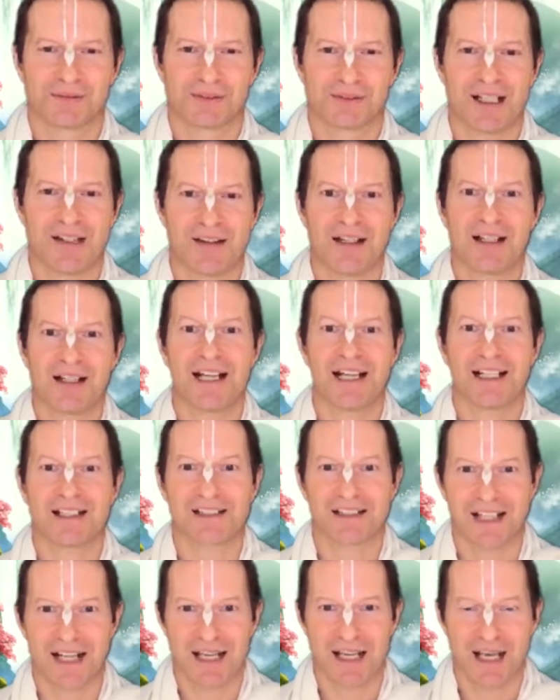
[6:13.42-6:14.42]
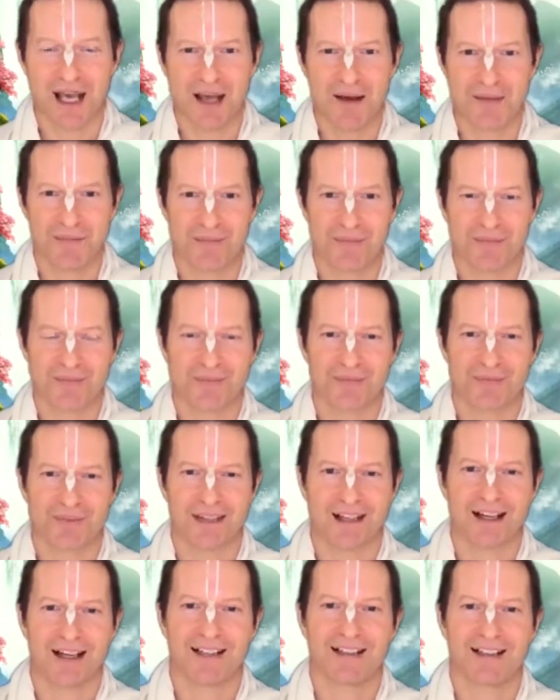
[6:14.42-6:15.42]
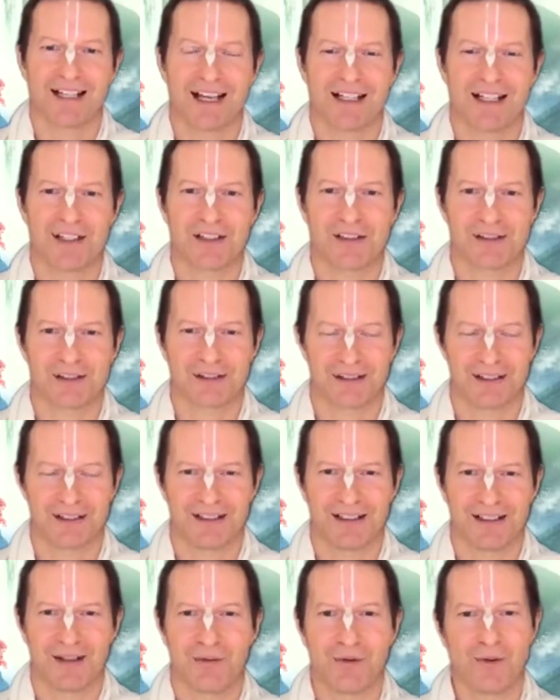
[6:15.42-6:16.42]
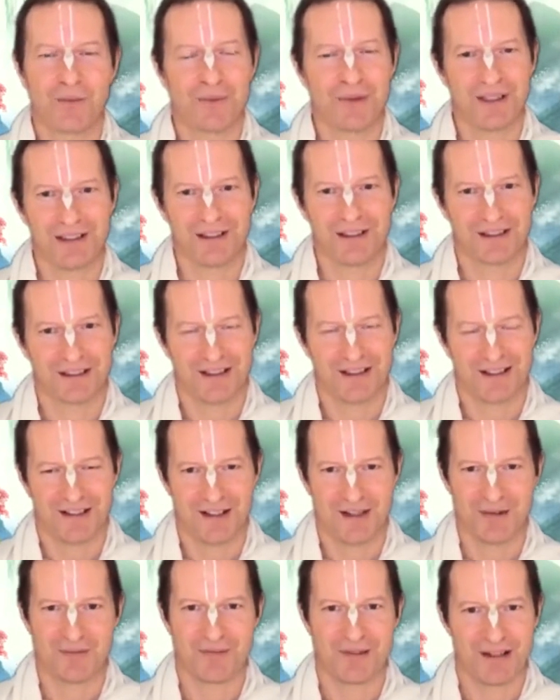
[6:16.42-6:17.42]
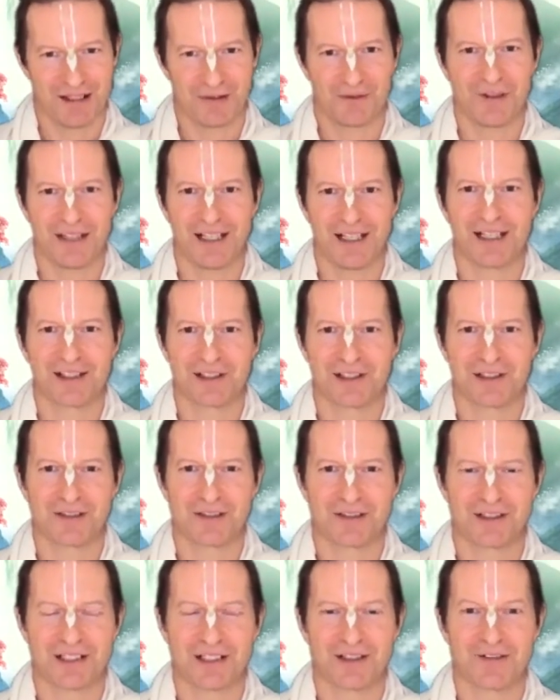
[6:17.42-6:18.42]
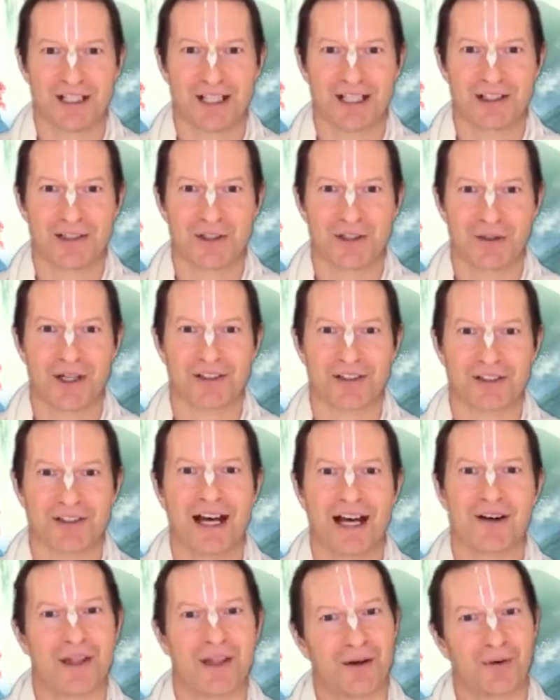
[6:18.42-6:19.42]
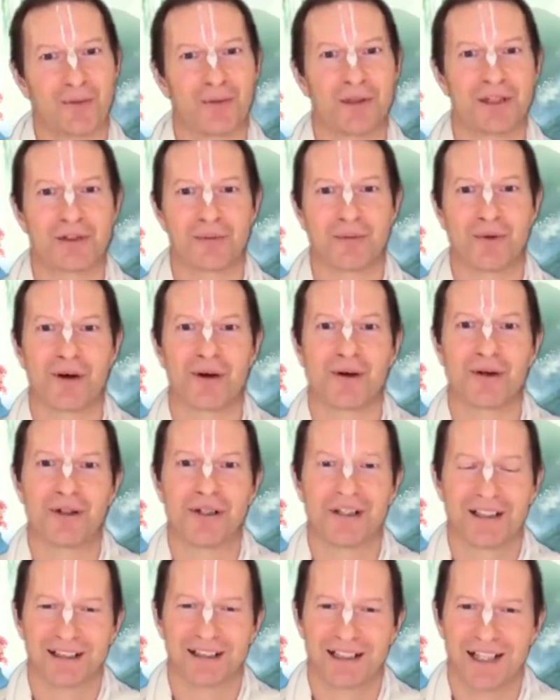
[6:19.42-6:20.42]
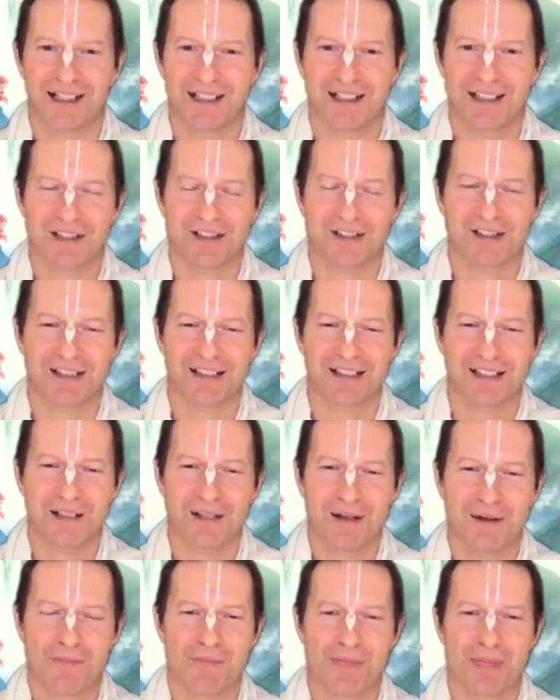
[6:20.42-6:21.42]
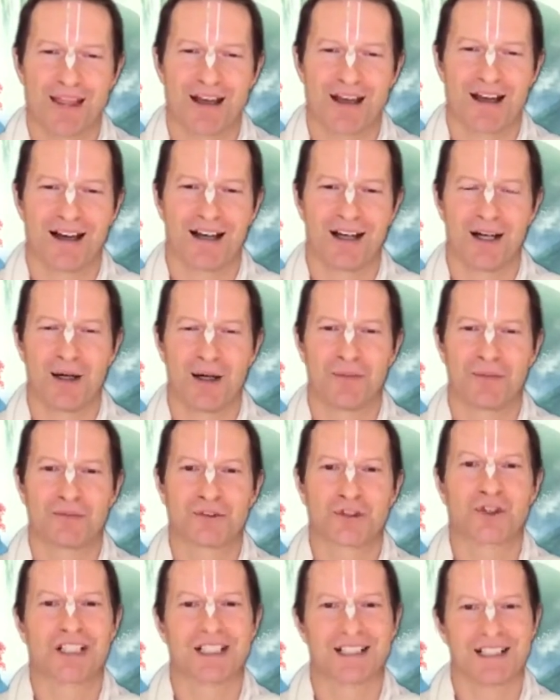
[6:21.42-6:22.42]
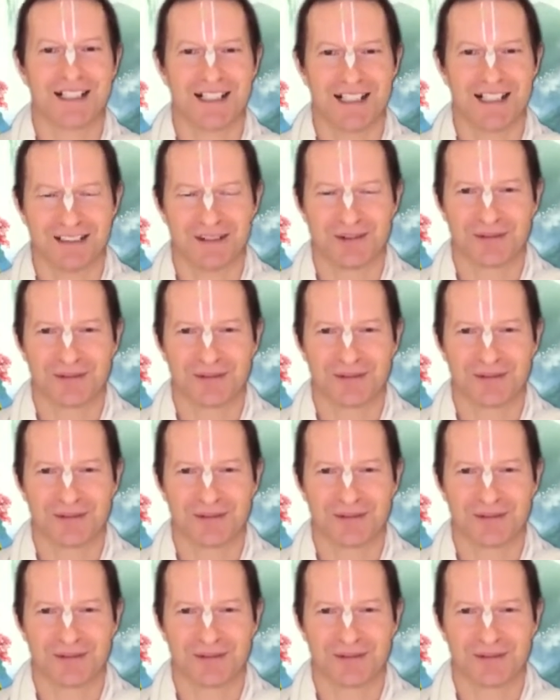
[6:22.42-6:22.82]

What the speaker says: Then the next day came, and that is will be in relation to us now. That will be tomorrow. That is the Tritya.